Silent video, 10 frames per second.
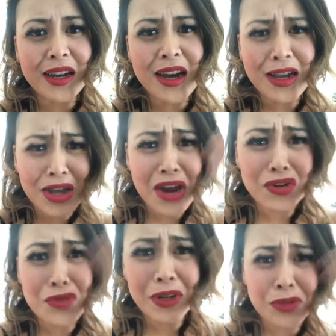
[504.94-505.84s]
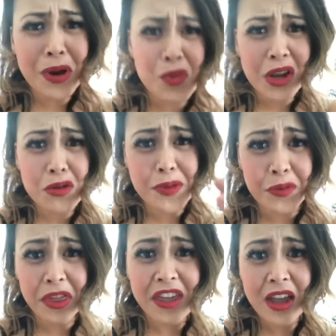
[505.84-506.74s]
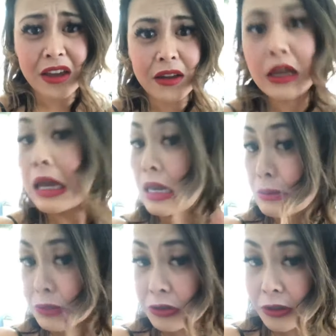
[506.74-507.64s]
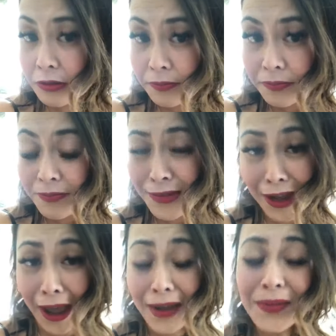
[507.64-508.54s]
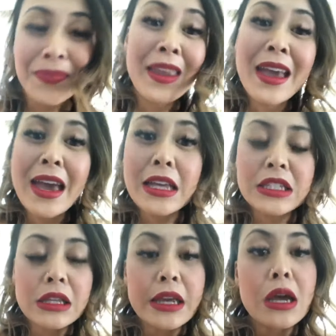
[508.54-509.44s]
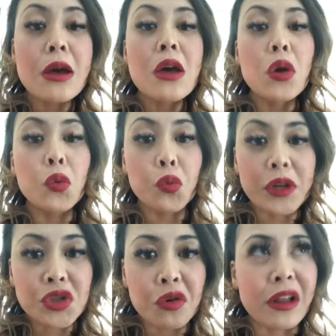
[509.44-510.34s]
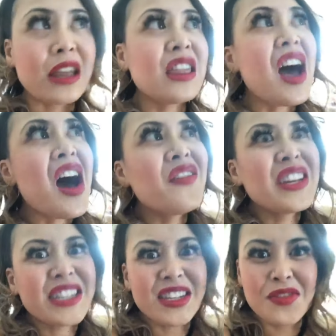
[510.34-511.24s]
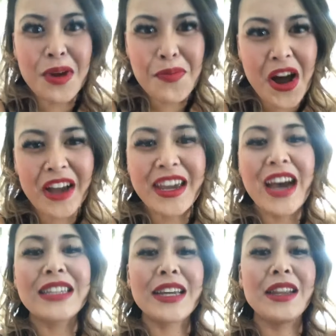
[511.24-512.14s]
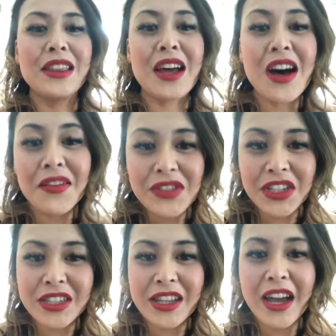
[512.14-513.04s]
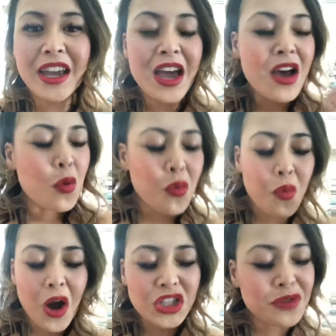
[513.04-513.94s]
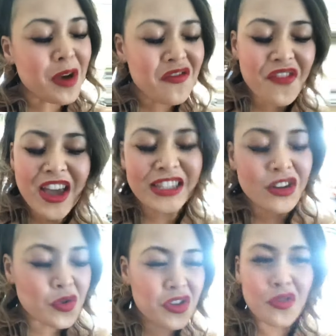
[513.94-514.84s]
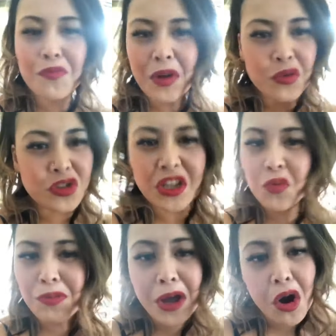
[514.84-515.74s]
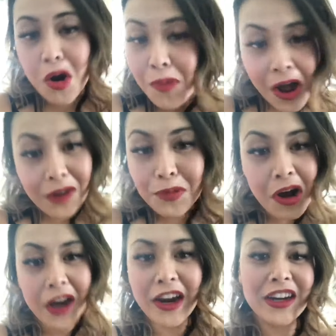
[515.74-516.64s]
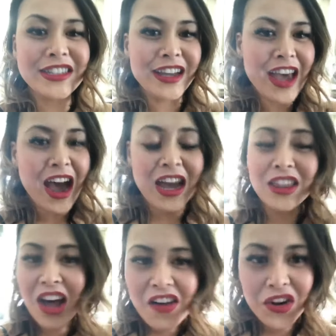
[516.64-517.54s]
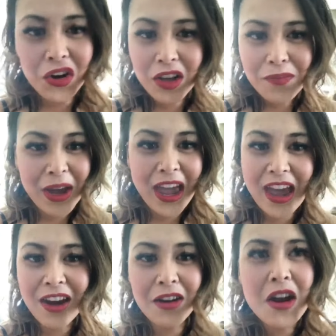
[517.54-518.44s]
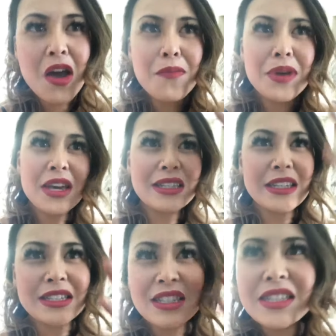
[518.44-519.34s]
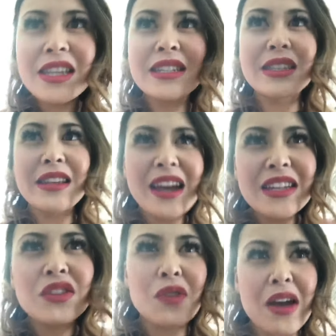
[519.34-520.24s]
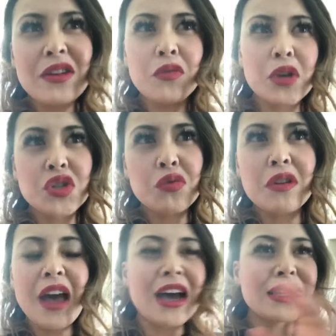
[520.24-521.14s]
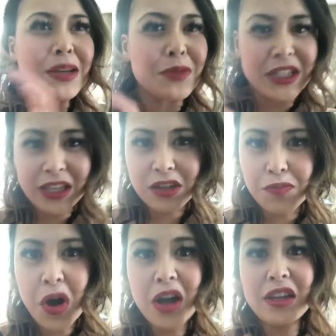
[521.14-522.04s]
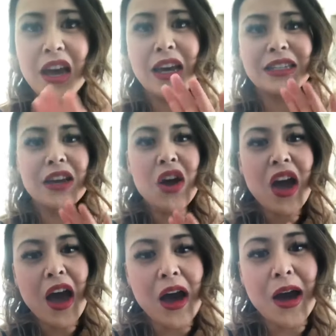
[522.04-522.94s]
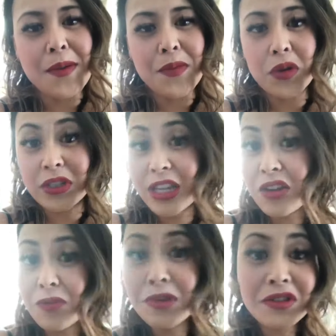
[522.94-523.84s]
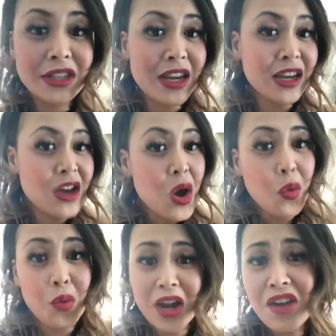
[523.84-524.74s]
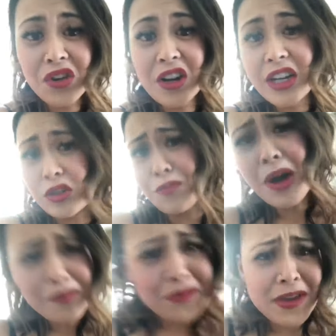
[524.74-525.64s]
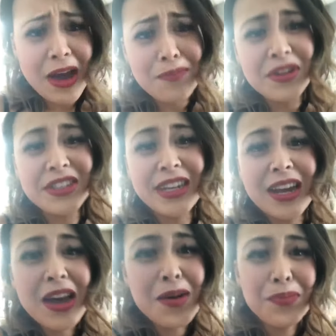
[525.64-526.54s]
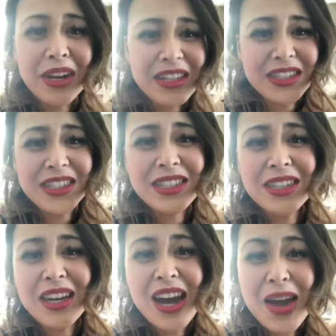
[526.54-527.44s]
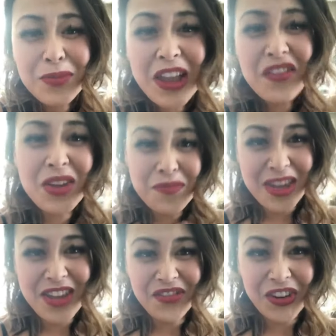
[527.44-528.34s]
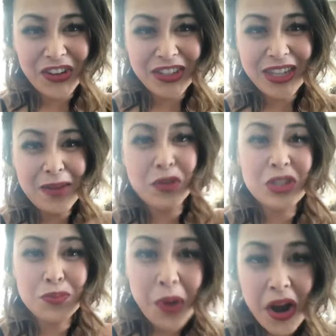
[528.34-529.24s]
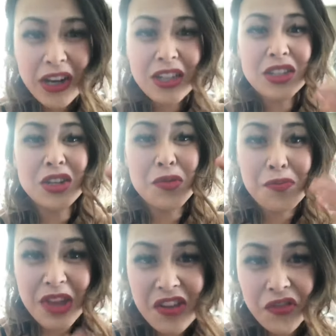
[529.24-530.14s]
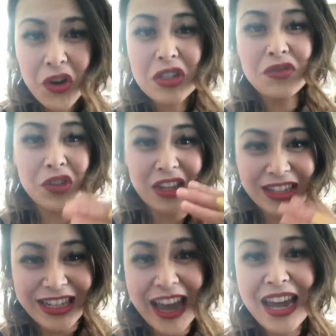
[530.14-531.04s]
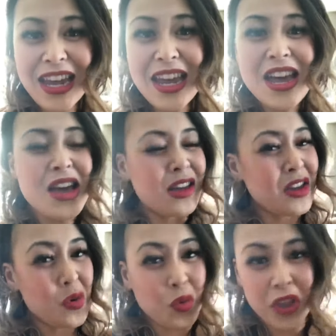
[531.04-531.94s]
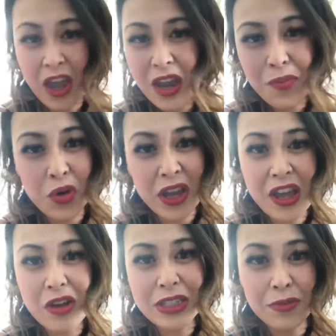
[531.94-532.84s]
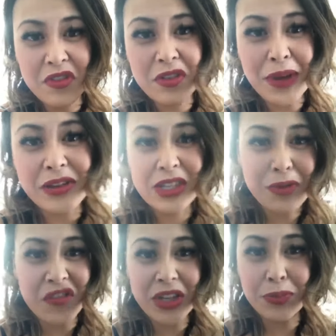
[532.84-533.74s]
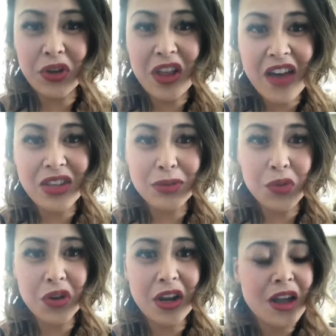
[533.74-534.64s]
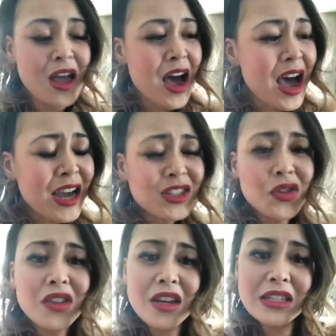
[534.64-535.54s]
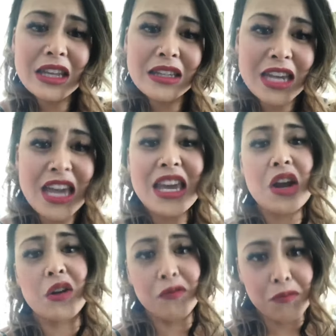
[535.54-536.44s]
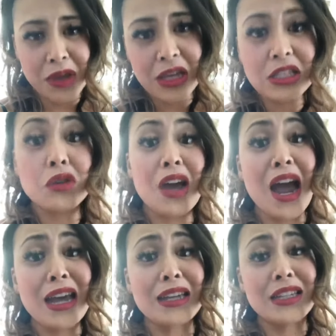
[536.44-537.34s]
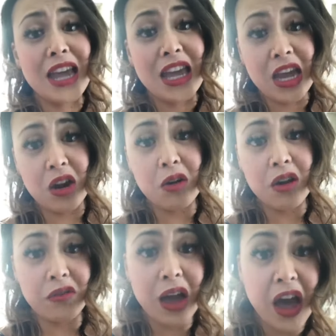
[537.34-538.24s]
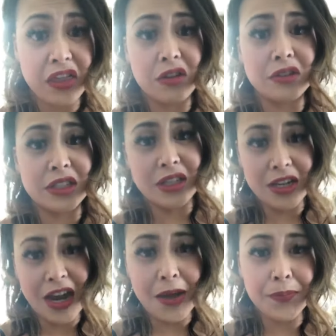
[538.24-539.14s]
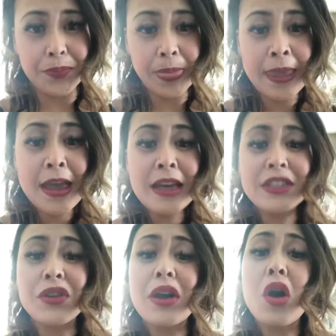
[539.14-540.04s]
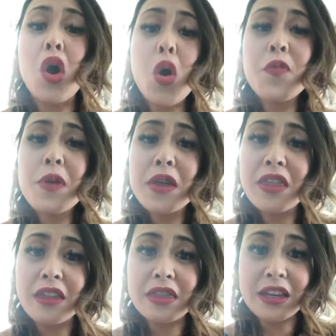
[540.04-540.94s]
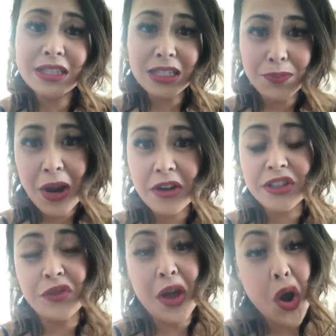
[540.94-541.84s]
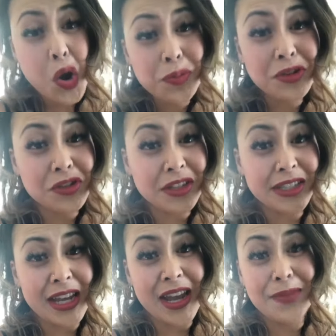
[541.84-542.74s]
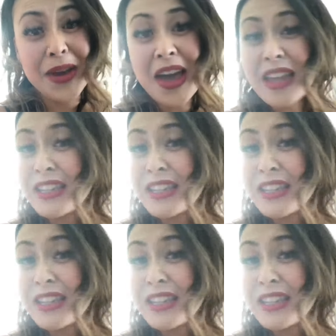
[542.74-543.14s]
I care too much about what other people think anymore, okay? It's like a ritual. I love listening to my podcast. I love just like washing my face and going through my routine with my Arbonne products. I love curling my hair because it's just this nice grounding ritual as I'm listening to podcasts or sacred music, whatever it is, or pump me up music. But it just, I'm loving me first. I'm responding to me first for the day. You know, getting up, working out. Some of you might see my Facebook Live this morning. I do things that take care of me so that I can take care of others today. So I hope that this inspires you. I hope you do the same.